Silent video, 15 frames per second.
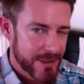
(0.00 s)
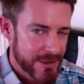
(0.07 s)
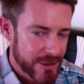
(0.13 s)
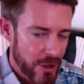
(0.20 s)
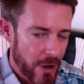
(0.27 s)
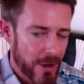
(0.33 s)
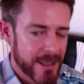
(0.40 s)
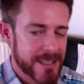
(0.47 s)

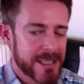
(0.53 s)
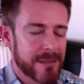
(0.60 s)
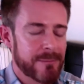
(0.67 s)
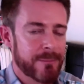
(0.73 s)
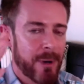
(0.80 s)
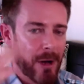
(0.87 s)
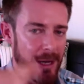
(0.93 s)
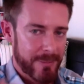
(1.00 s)

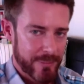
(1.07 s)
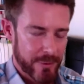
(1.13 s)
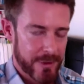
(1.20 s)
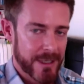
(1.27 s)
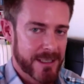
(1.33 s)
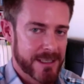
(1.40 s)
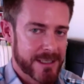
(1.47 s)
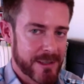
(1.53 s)
toxic
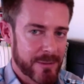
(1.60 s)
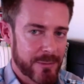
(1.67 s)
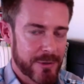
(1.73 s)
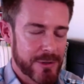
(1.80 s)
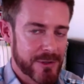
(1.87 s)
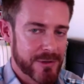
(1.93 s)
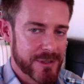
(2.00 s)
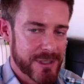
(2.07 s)
byproducts that are
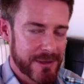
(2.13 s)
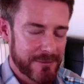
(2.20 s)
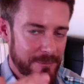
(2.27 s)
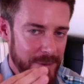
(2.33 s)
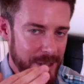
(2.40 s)
produced, and